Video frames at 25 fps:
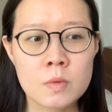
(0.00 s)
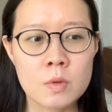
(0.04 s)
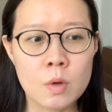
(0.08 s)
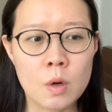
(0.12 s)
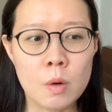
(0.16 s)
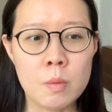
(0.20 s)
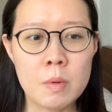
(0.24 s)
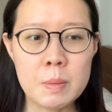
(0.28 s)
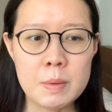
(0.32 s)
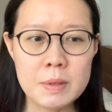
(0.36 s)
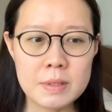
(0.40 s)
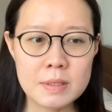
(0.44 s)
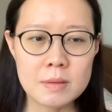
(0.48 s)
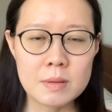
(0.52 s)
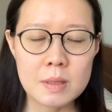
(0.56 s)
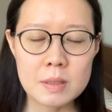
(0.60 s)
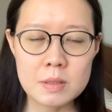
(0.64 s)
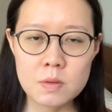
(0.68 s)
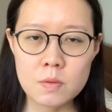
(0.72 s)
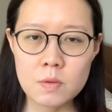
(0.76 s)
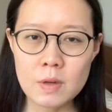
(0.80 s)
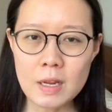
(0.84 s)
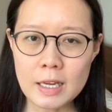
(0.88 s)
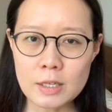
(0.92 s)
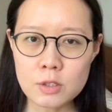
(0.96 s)
or maybe
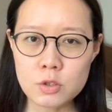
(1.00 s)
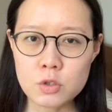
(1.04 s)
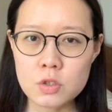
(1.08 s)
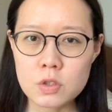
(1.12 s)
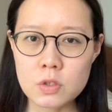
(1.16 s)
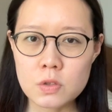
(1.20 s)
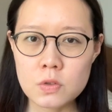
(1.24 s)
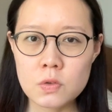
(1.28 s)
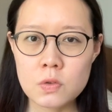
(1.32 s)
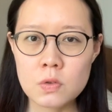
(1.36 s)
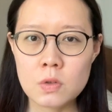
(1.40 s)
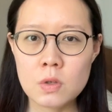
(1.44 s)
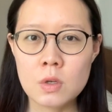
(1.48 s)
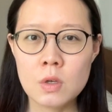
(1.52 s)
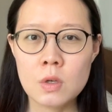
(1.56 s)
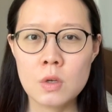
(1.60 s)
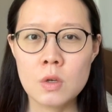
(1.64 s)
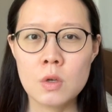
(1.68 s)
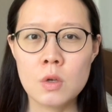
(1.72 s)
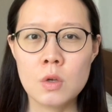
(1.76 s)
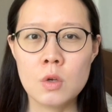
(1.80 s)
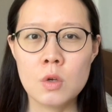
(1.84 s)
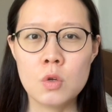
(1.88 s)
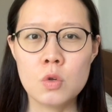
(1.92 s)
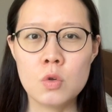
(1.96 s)
sometimes even anxious,
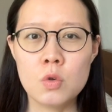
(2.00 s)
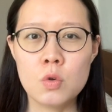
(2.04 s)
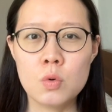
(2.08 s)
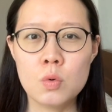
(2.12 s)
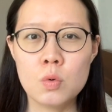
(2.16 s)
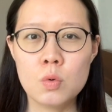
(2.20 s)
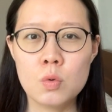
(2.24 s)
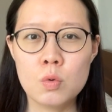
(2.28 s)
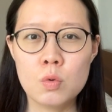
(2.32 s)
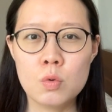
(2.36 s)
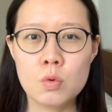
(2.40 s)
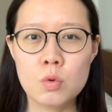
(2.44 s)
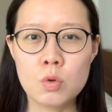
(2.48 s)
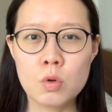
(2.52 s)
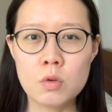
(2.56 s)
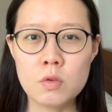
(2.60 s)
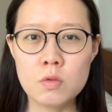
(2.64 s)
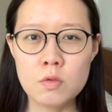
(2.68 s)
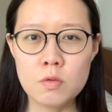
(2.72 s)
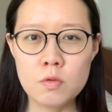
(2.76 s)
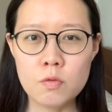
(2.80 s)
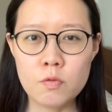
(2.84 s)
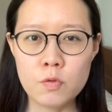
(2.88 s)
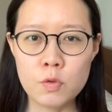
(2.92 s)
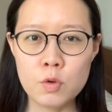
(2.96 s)
you
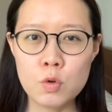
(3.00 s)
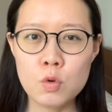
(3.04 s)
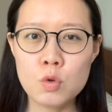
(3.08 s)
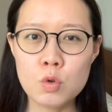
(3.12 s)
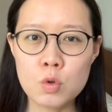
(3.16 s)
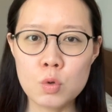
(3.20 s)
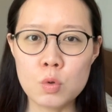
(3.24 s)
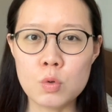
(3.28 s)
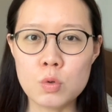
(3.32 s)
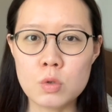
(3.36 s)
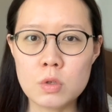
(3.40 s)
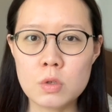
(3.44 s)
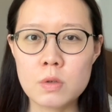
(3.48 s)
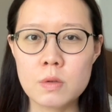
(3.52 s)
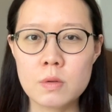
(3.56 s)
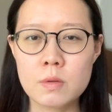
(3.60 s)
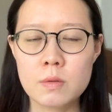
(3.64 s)
don't feel good.